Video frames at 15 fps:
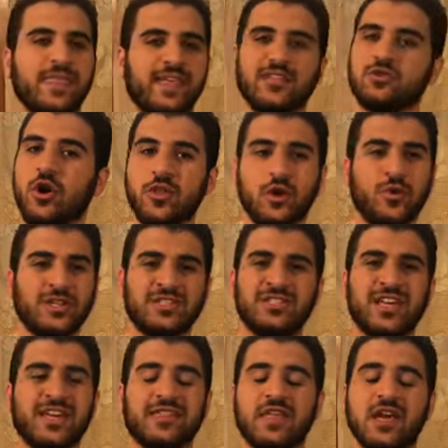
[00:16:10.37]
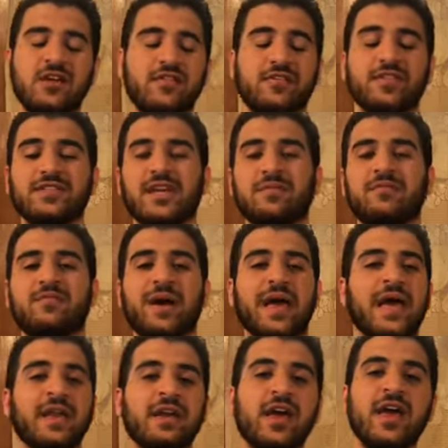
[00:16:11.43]
That's all the questions I can think of off the top of my
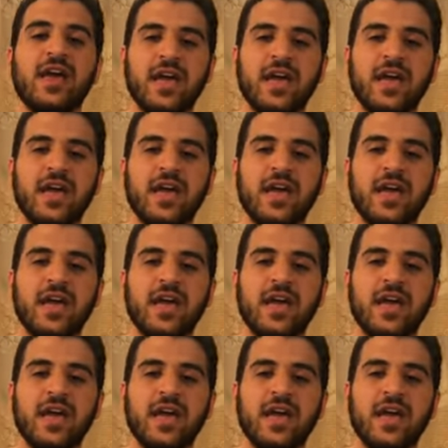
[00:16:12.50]
head.